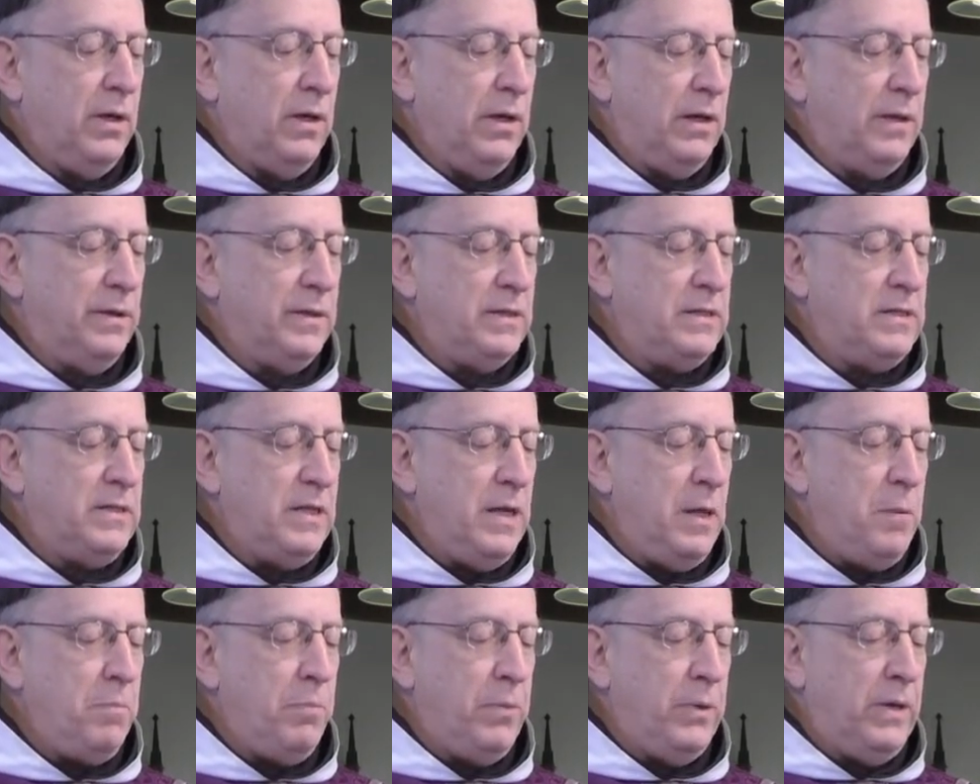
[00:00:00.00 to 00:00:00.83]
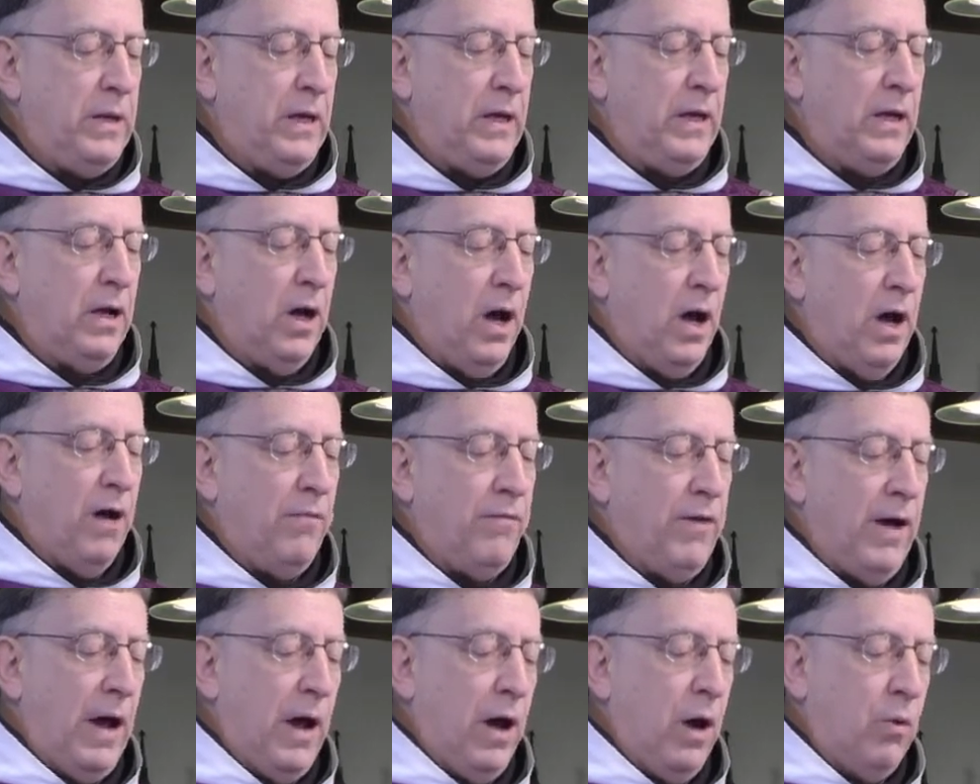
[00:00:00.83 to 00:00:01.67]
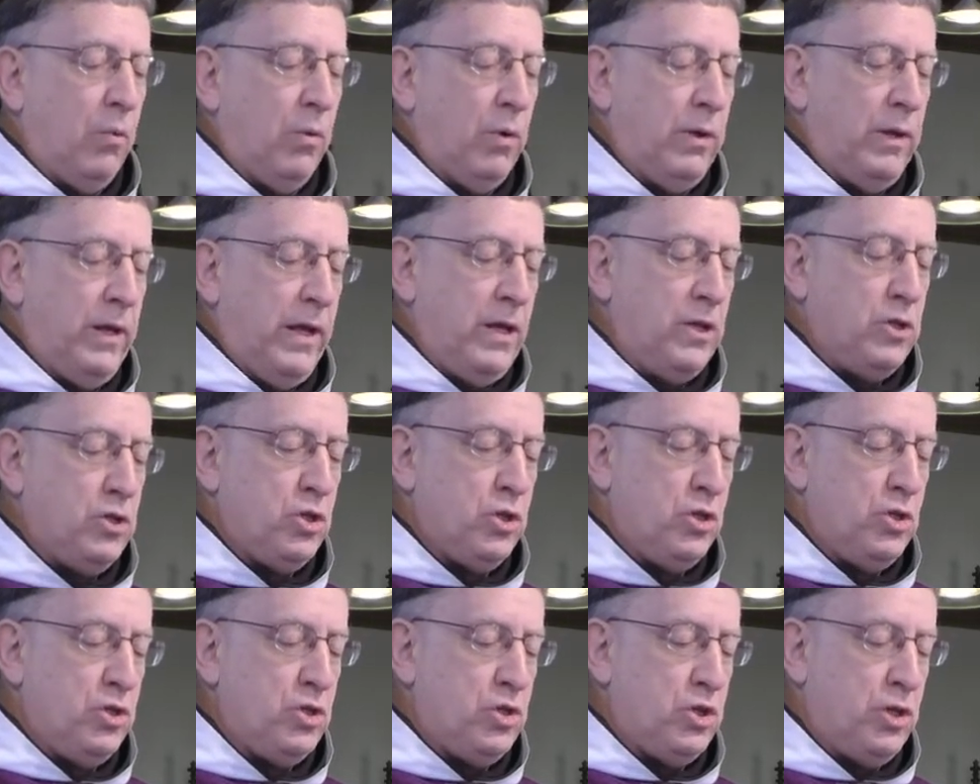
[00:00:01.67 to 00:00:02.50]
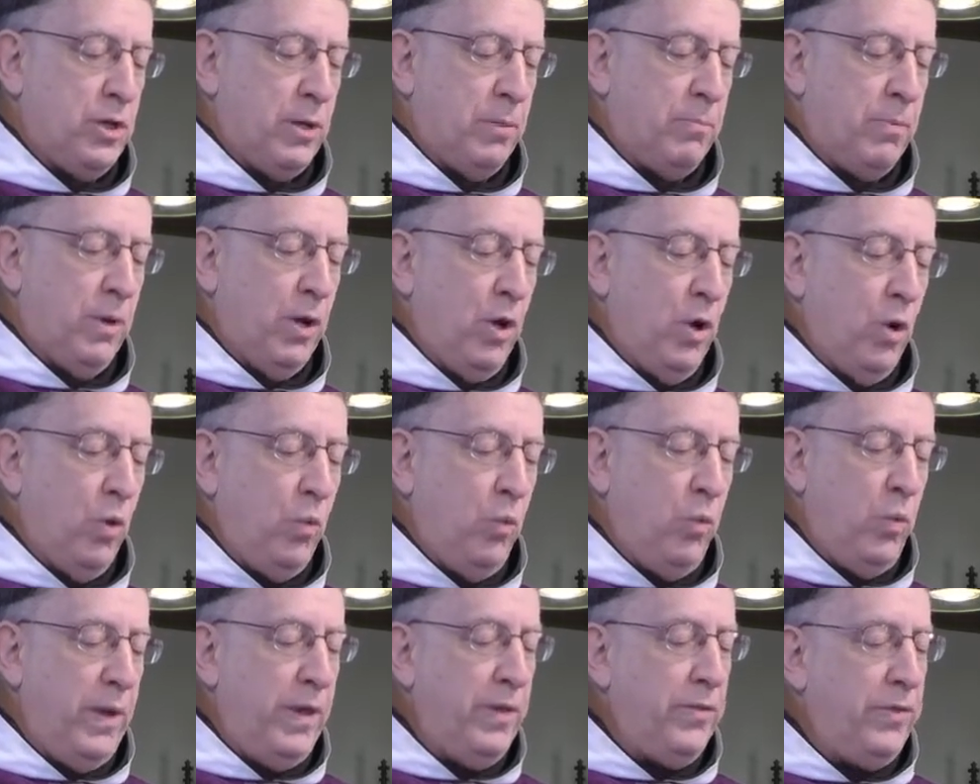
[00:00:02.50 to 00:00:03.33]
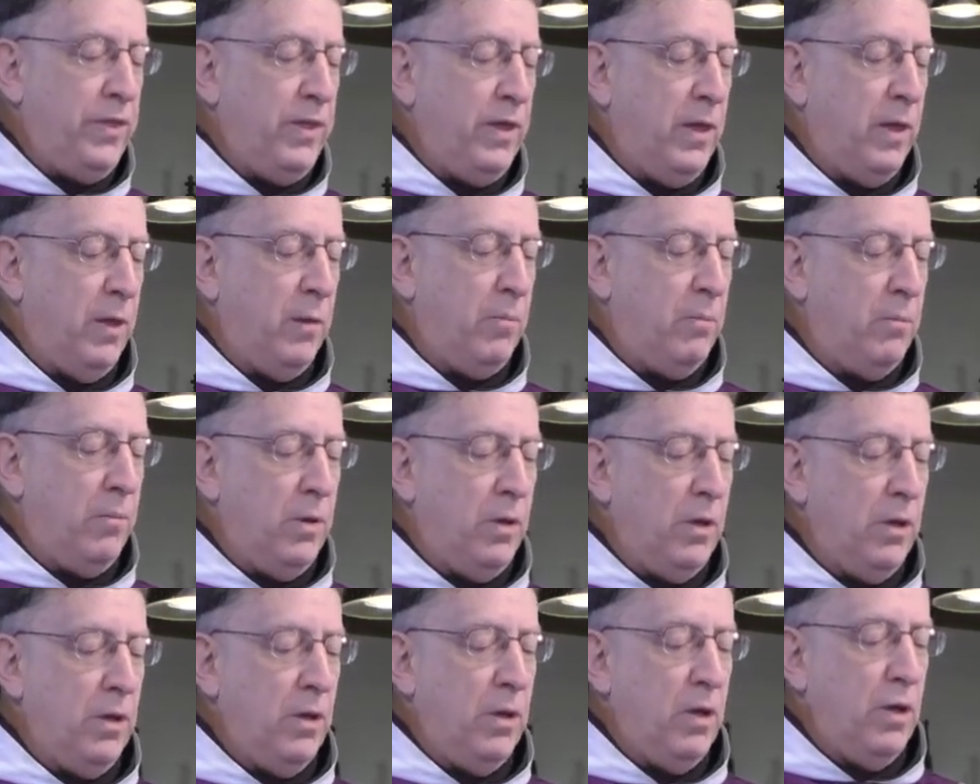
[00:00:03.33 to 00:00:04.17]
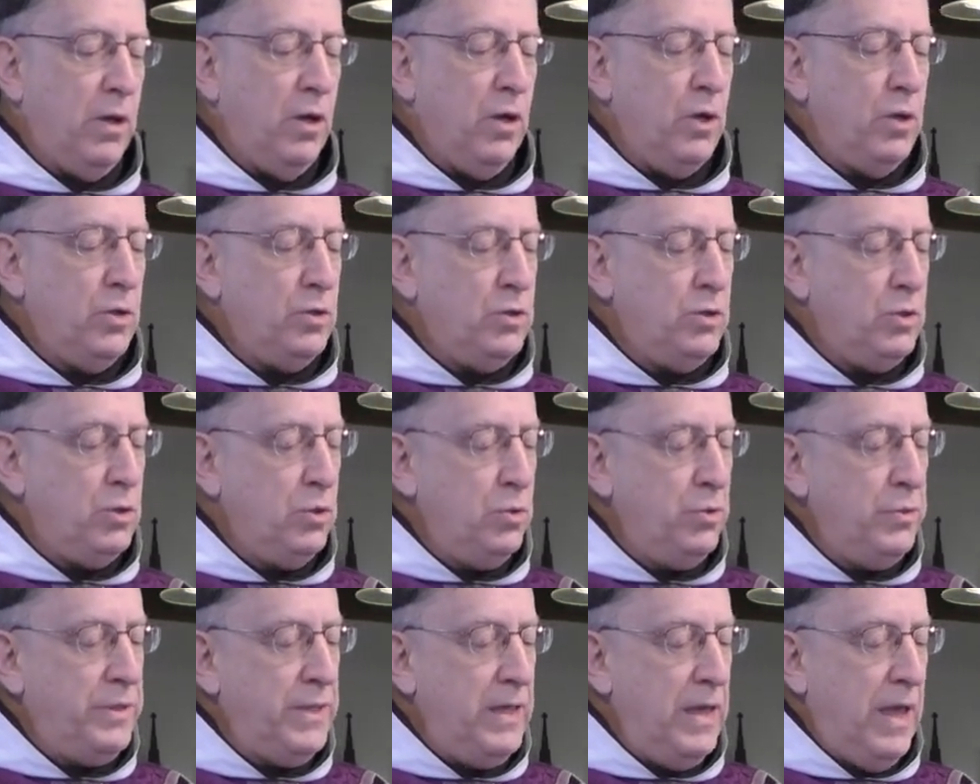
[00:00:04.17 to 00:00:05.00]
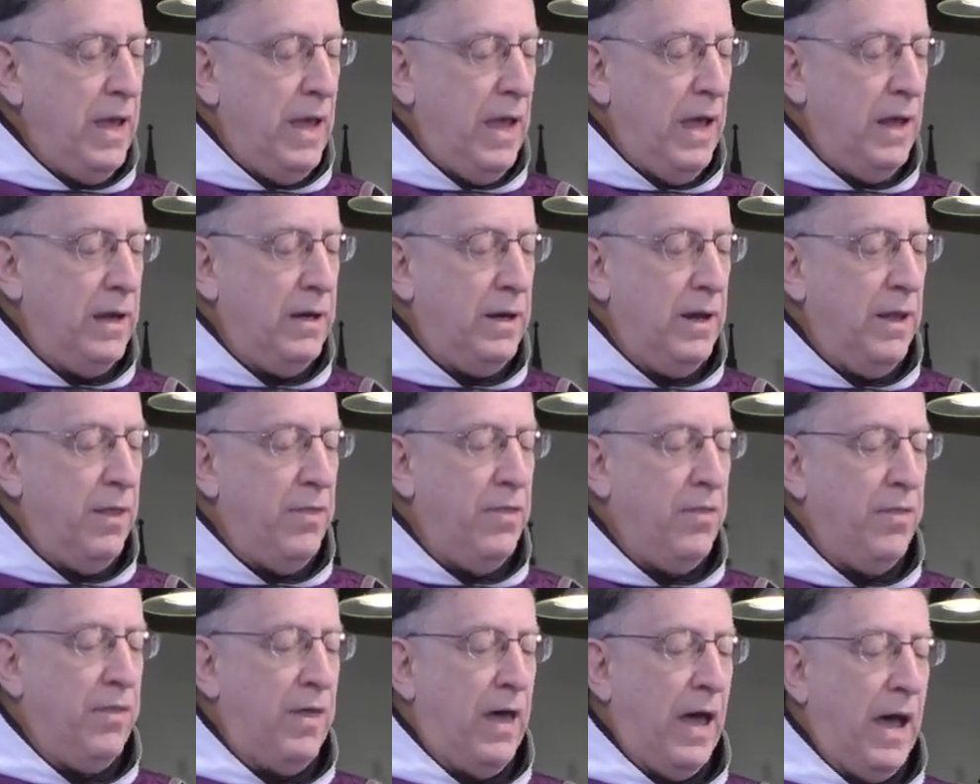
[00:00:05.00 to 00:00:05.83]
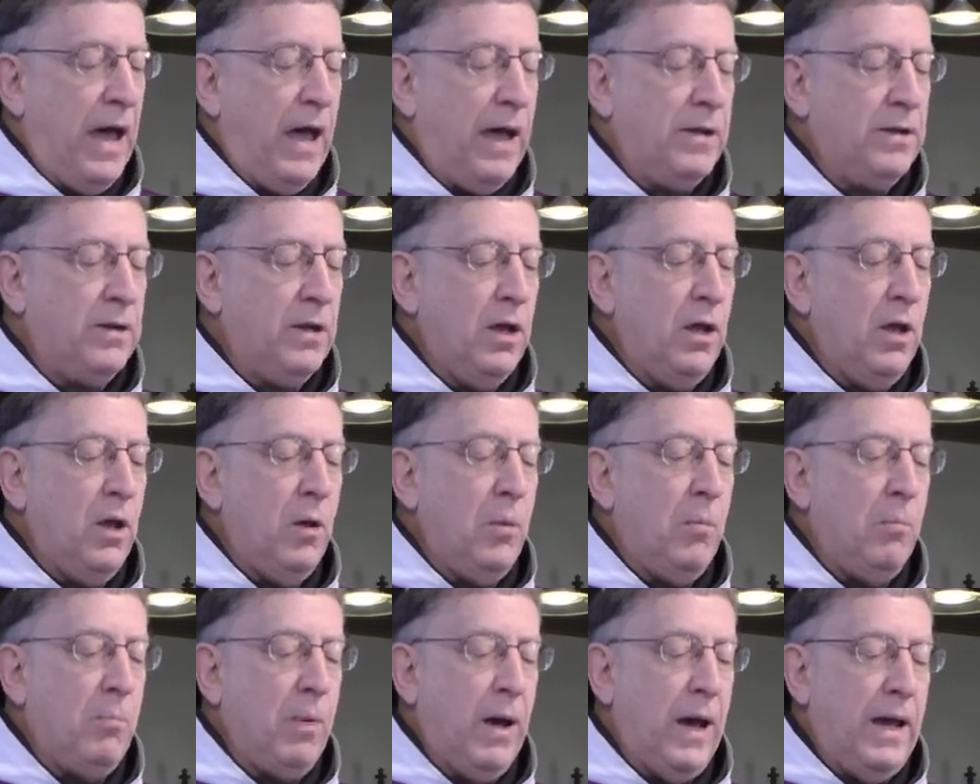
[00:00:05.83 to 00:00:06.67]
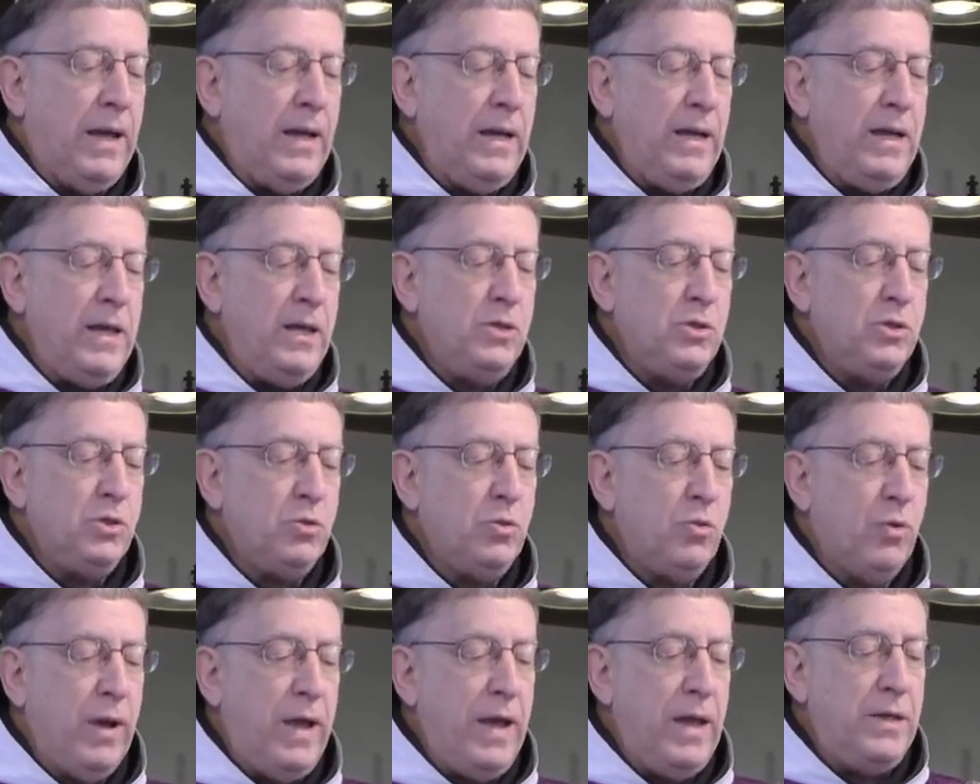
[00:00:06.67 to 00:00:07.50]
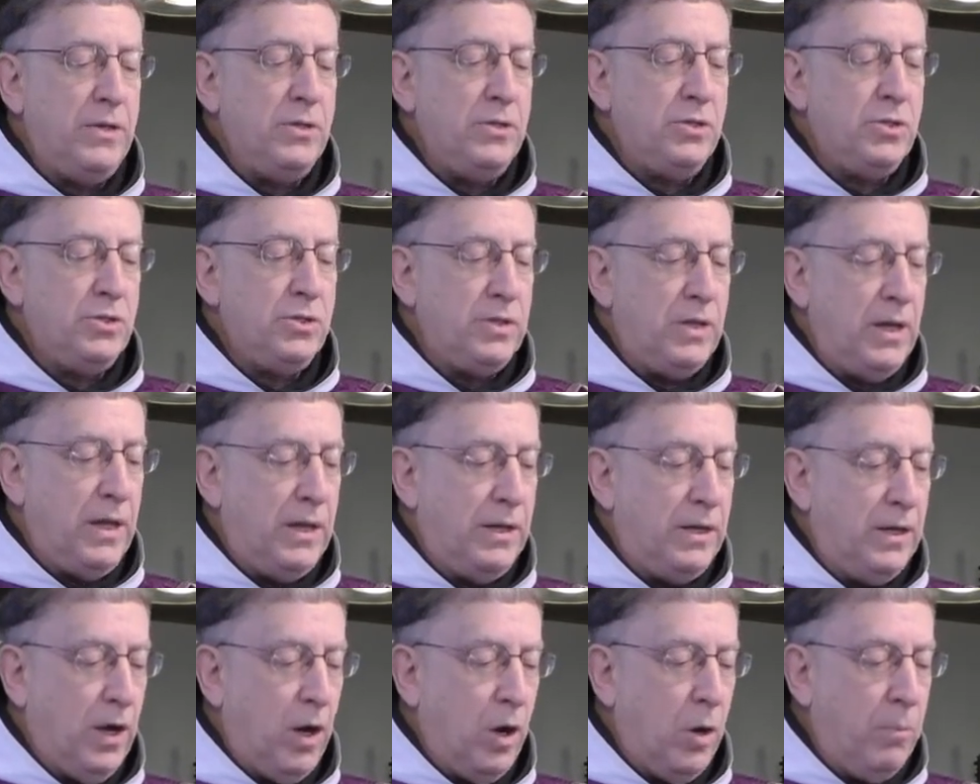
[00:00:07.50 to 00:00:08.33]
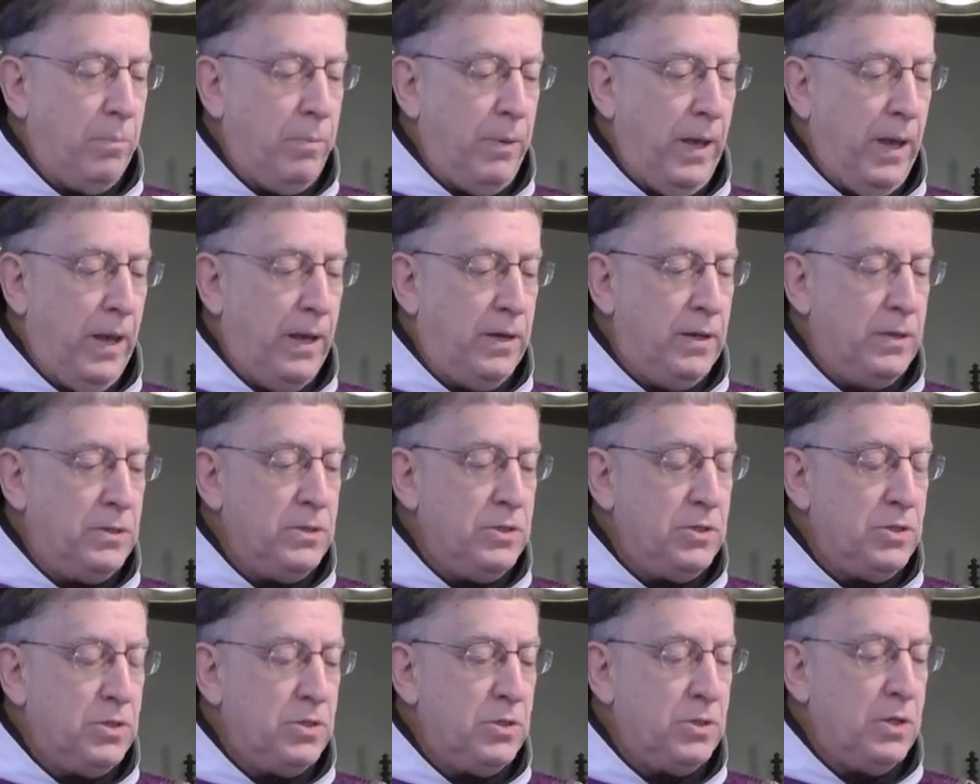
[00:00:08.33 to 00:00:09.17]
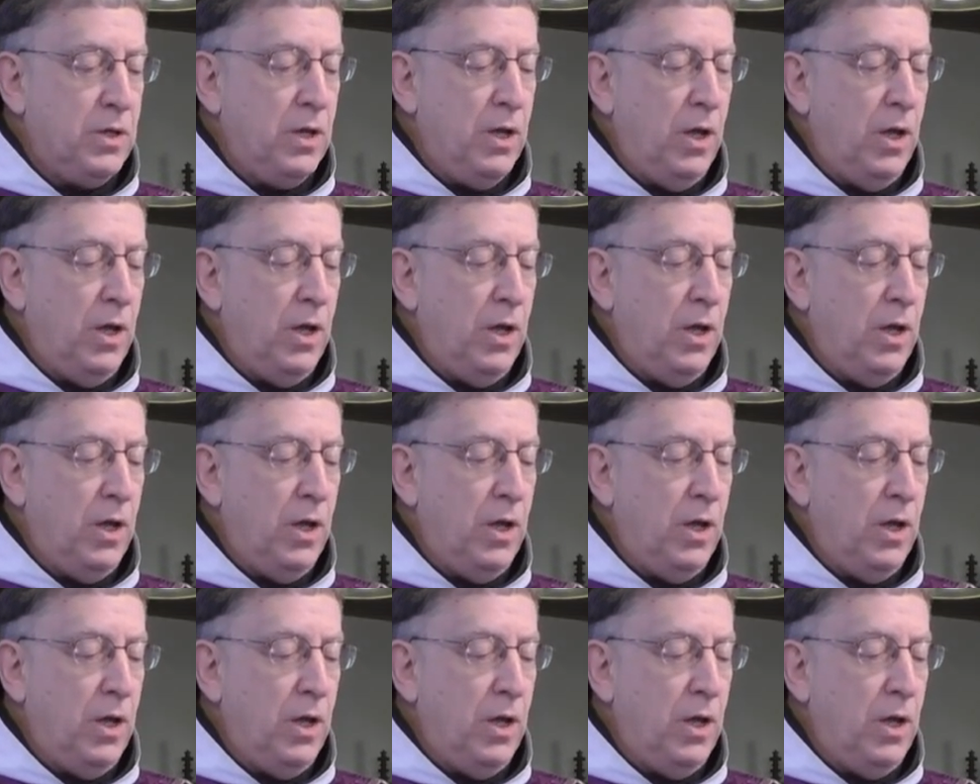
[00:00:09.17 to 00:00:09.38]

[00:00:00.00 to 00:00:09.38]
in the deepening of our relationship with Him, to the end that, by His grace and our penance,